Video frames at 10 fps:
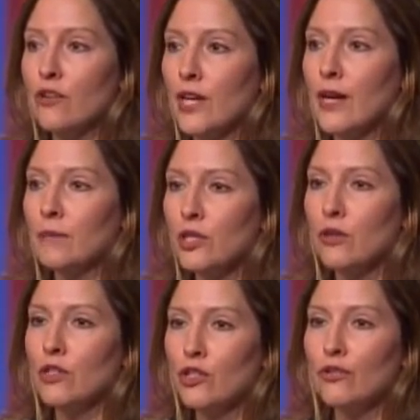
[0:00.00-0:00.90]
are kept so
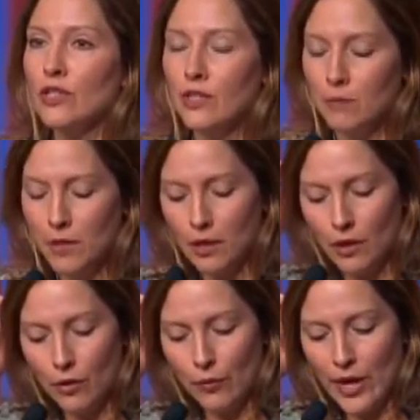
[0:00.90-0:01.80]
that you see them
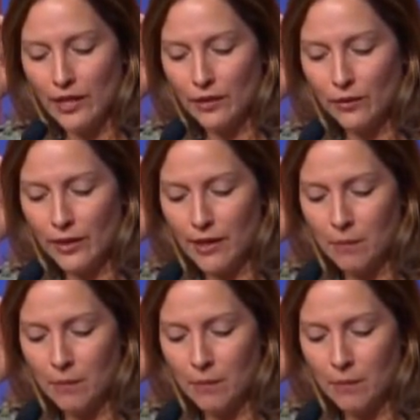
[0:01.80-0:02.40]
regularly.